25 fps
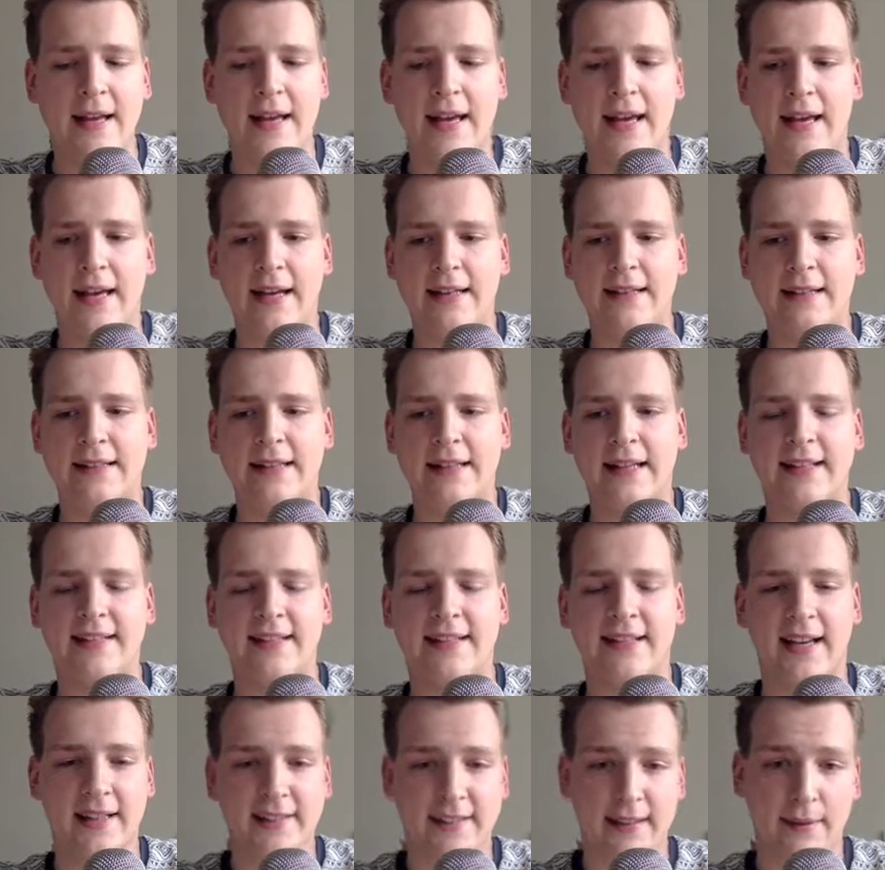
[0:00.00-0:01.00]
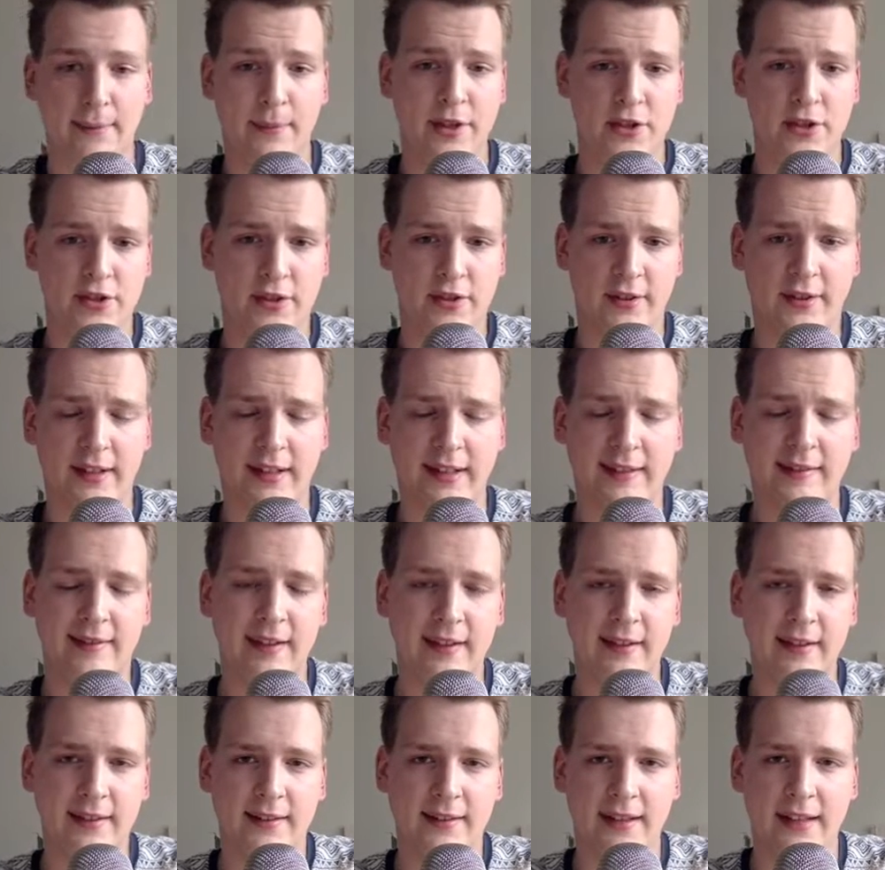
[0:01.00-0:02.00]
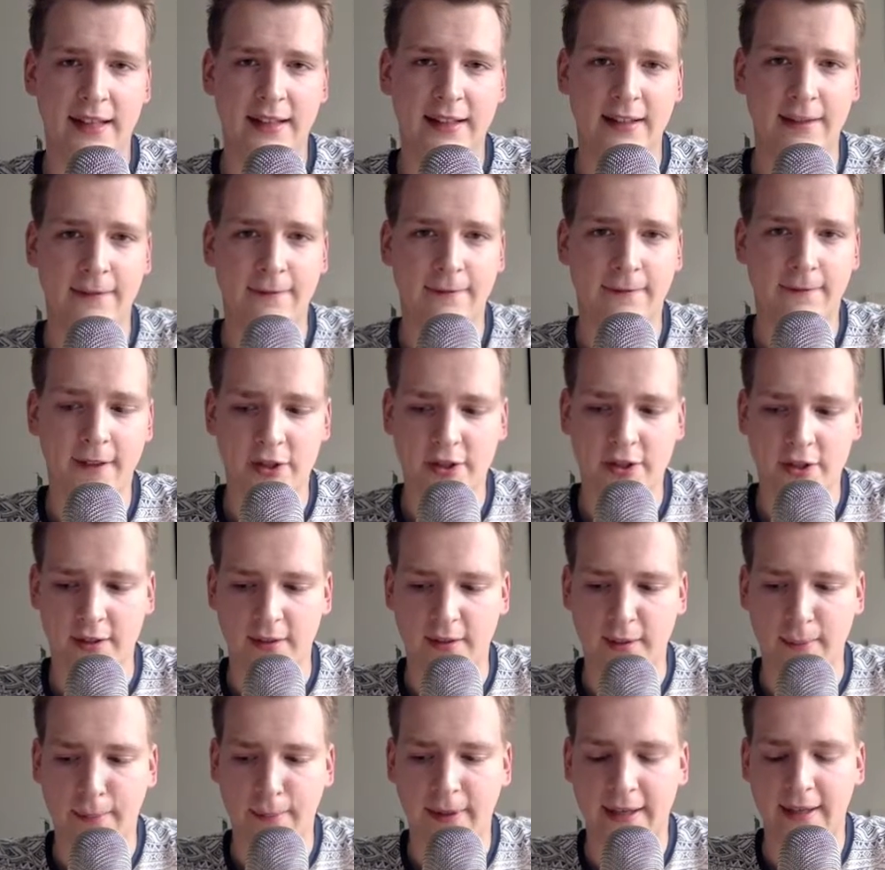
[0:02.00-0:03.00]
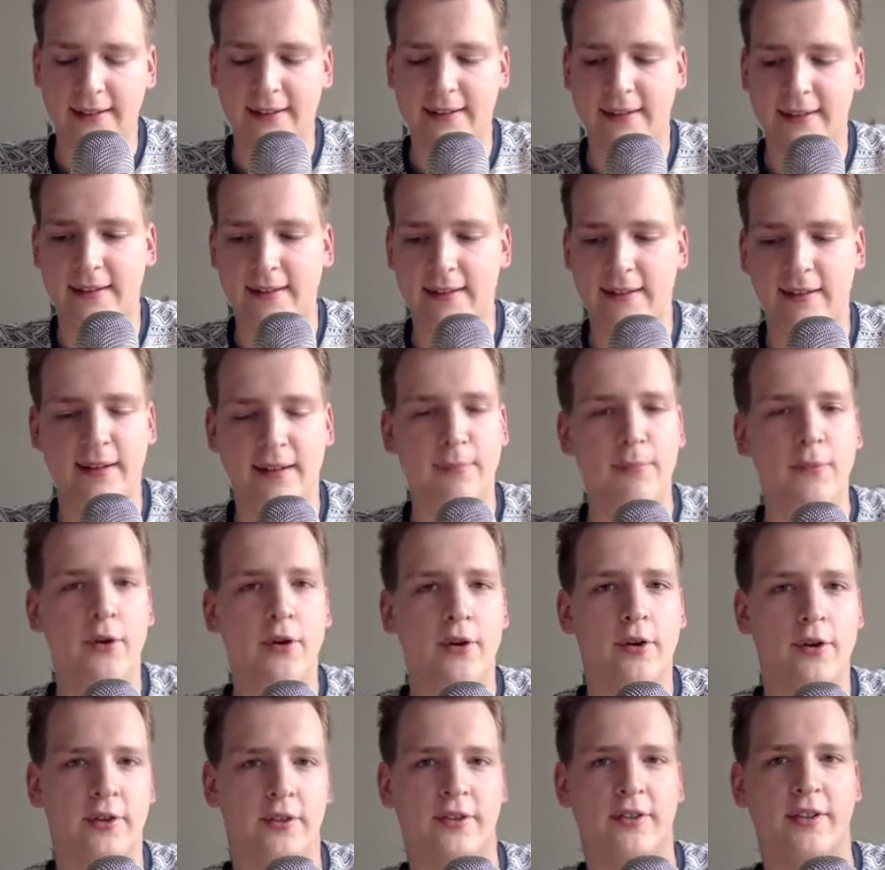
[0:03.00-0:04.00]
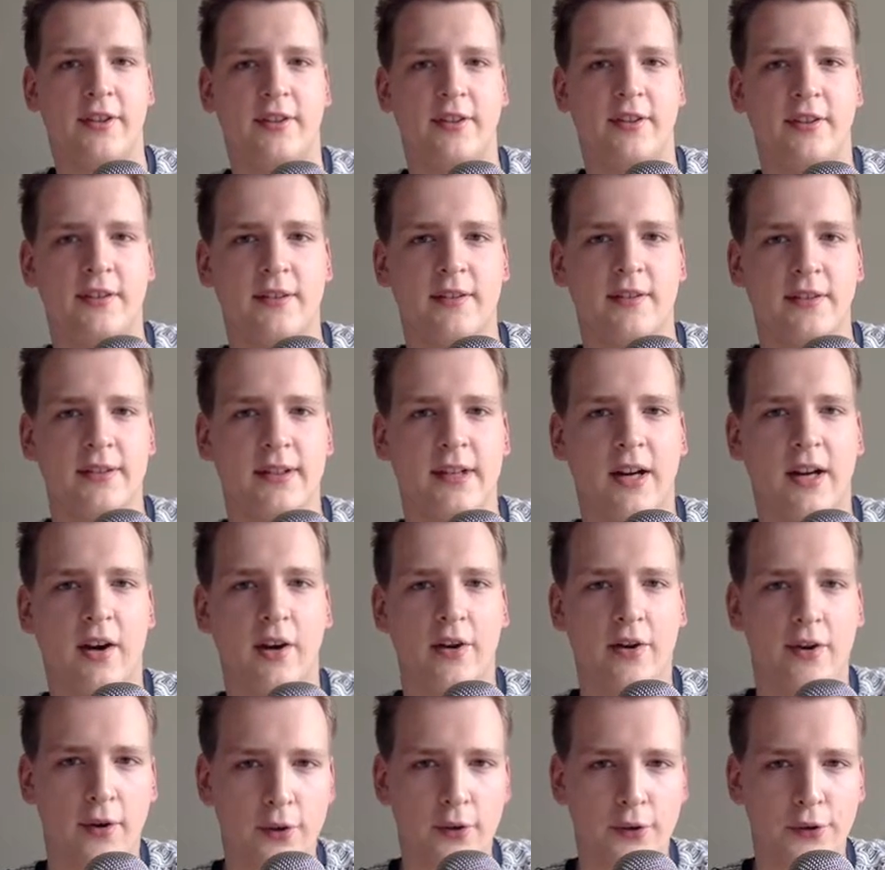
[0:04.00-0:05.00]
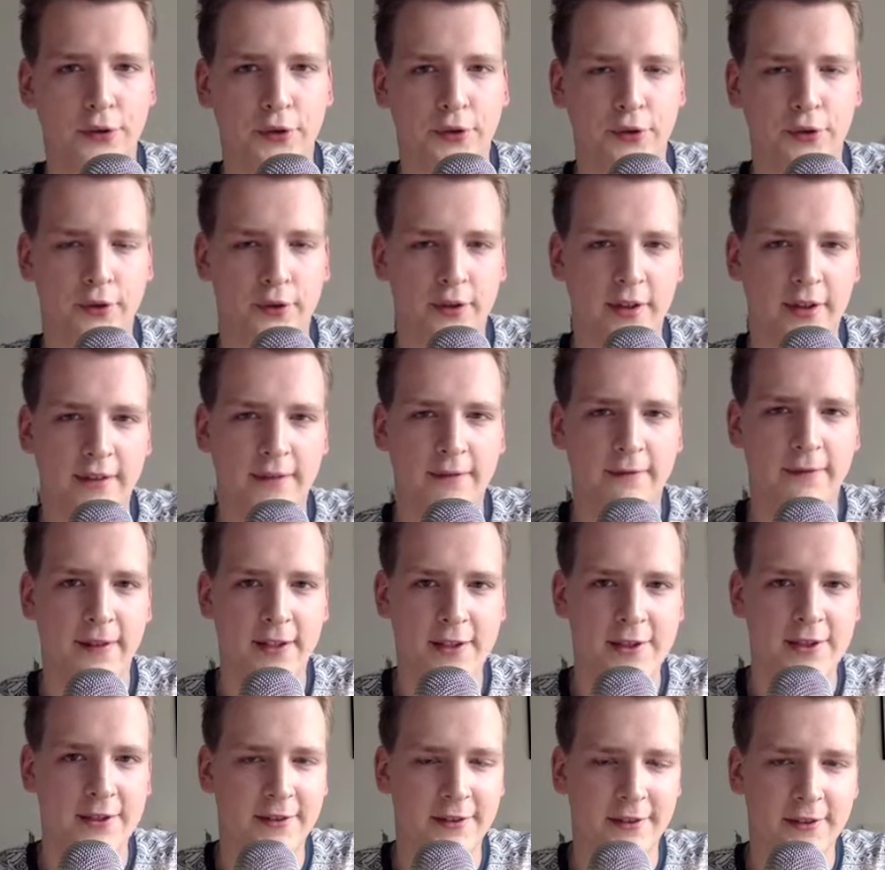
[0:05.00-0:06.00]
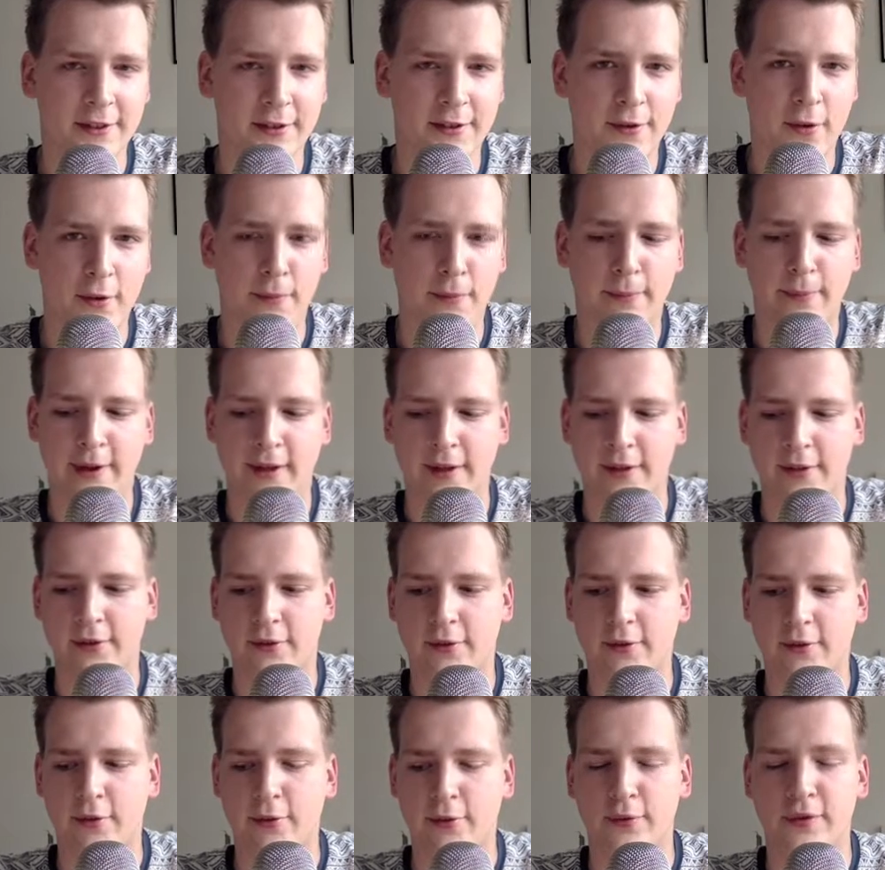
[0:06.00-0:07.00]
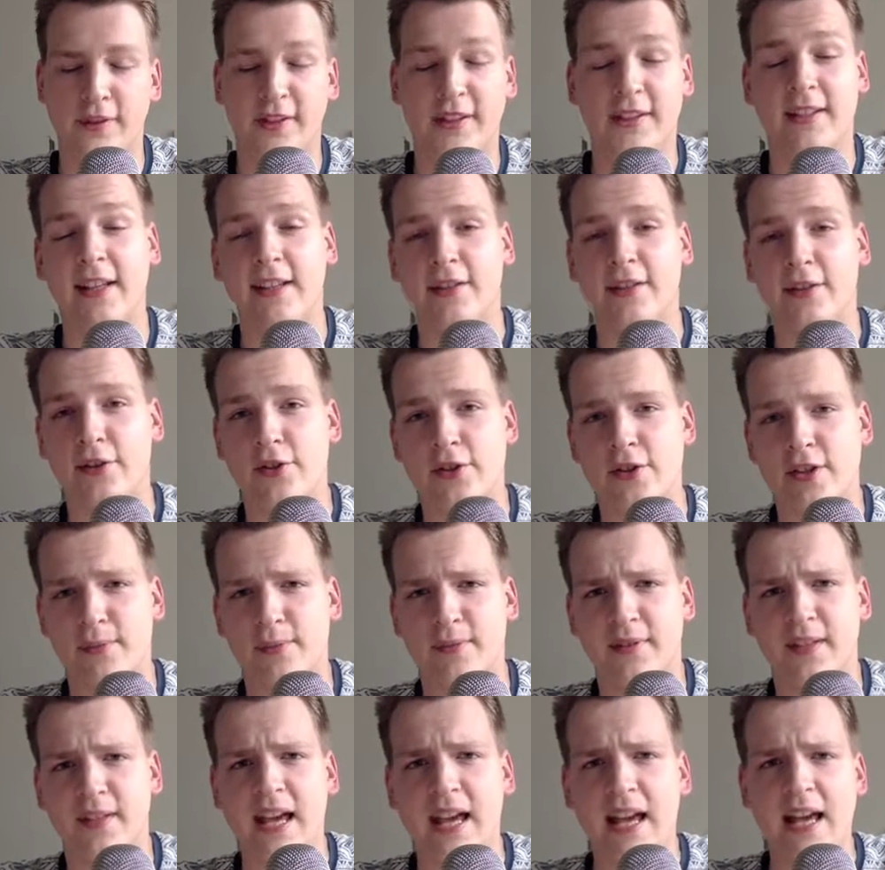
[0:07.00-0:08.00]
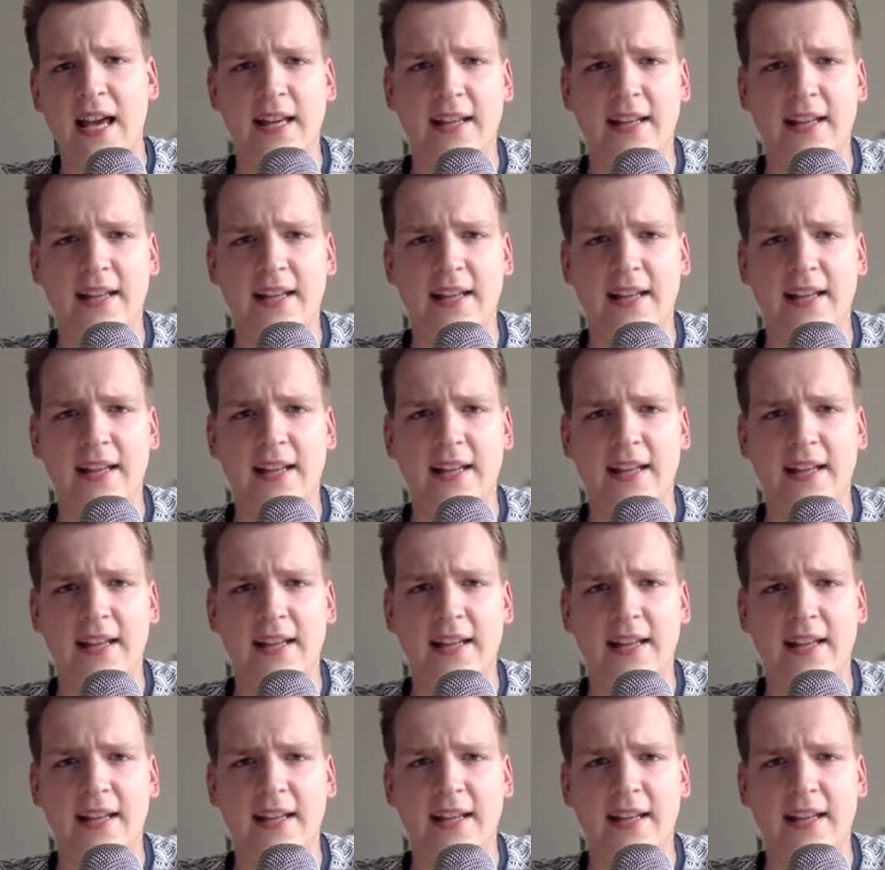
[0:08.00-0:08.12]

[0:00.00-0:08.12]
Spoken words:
And as I mentioned, it is inefficient, but democracies are also inefficient compared to dictatorships,